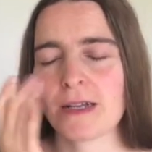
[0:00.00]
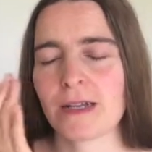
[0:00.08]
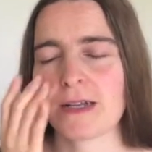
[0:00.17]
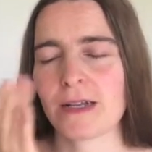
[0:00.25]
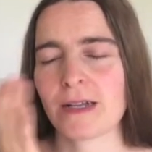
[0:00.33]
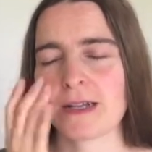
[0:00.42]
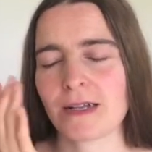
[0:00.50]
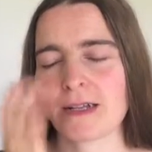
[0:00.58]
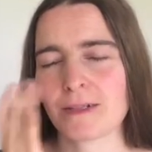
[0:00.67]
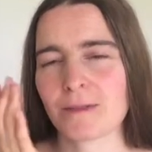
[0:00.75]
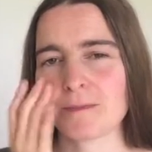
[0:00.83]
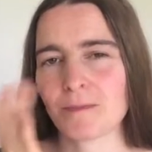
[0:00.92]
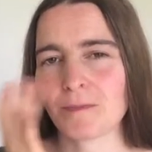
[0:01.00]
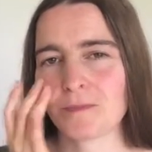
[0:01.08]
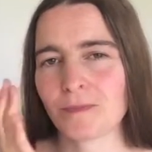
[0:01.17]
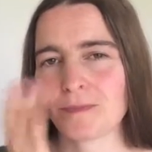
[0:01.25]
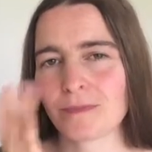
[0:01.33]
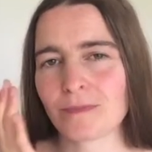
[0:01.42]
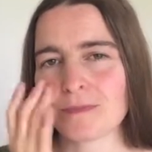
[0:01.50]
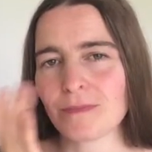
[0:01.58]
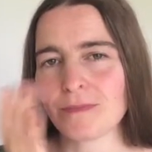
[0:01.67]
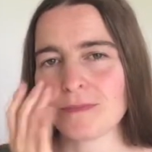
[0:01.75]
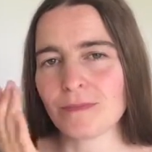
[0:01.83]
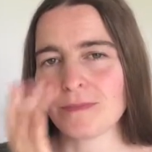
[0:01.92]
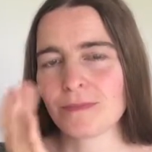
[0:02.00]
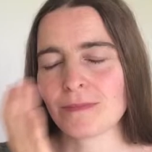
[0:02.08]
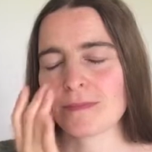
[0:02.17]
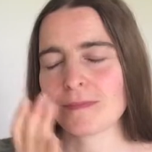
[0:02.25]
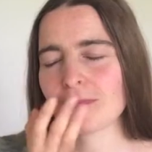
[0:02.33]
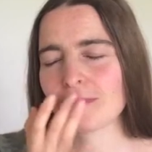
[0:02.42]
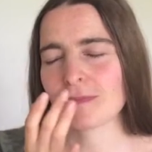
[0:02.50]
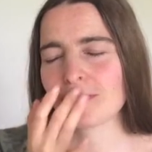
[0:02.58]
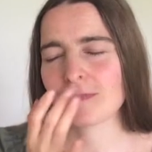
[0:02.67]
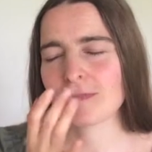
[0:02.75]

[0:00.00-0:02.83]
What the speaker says: Nobody speaks.